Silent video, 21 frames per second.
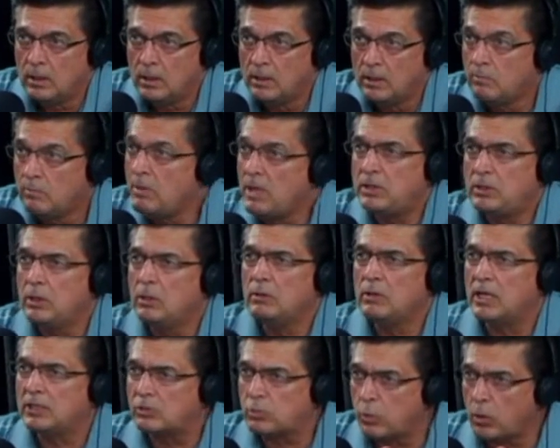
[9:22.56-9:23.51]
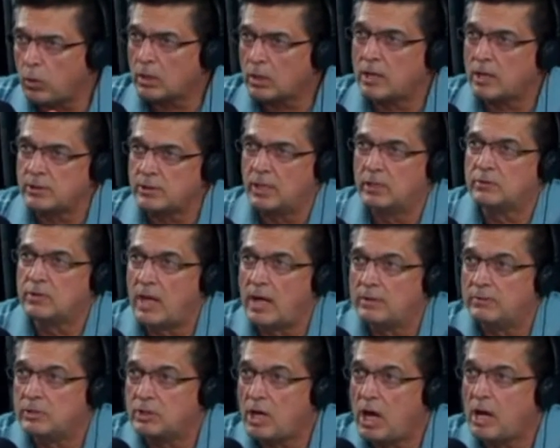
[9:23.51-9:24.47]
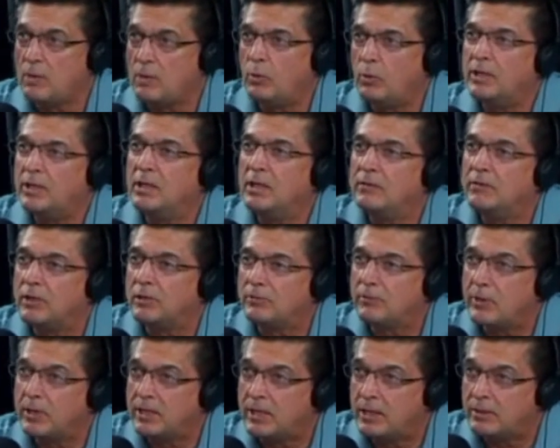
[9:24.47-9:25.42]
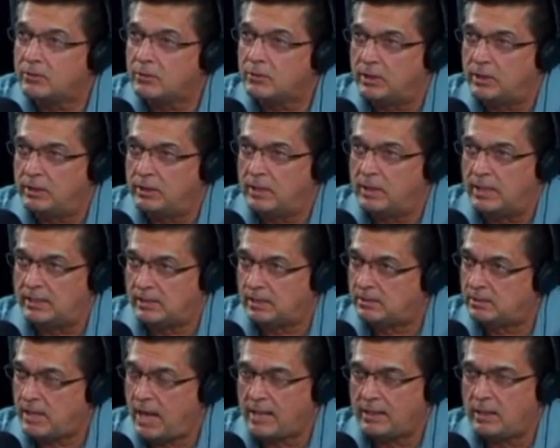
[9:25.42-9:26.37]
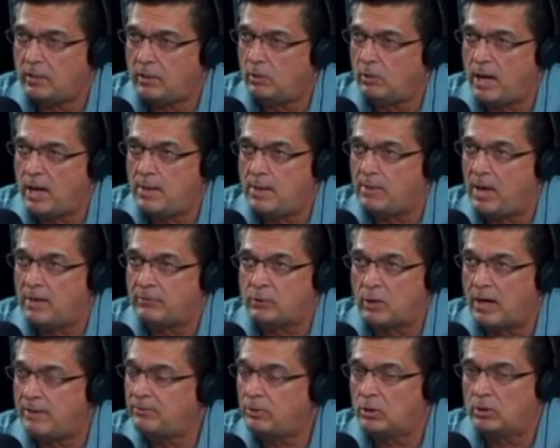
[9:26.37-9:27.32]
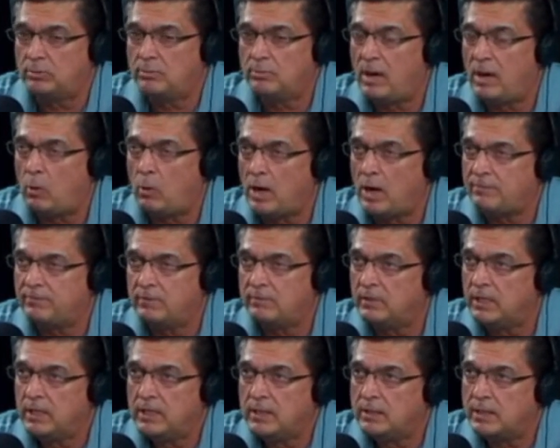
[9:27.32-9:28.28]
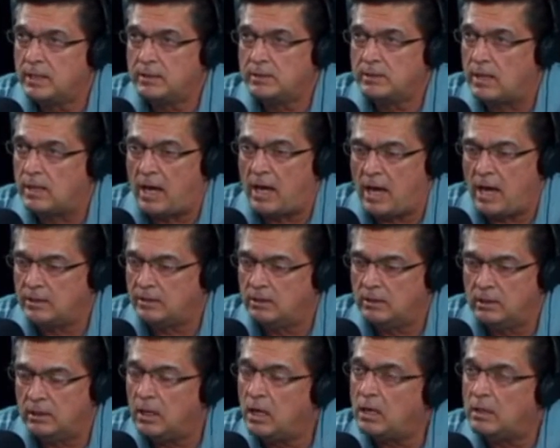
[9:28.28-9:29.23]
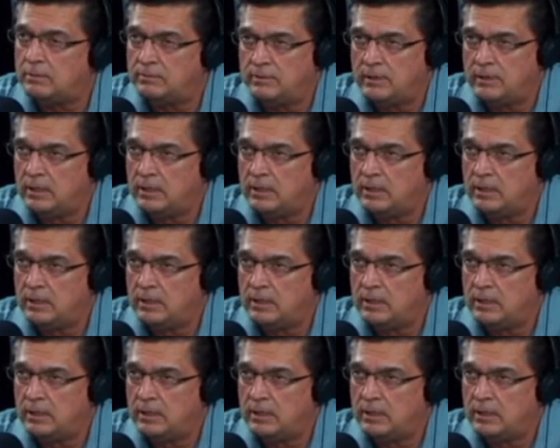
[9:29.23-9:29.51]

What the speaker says: Me too. Let's work ourselves out of a job. We'd live in a free country. That's exactly what I'm after. I've told my wife and kids that I'd love.